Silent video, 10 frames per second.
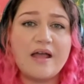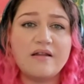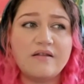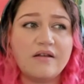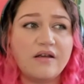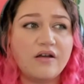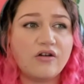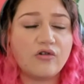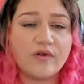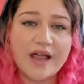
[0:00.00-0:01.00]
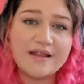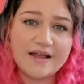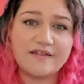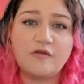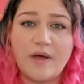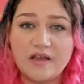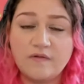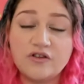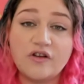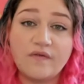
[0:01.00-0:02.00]
and create that
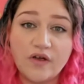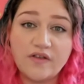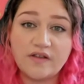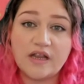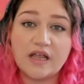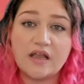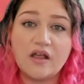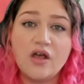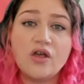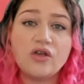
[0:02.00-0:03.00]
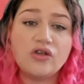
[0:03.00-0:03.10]
space for diversity,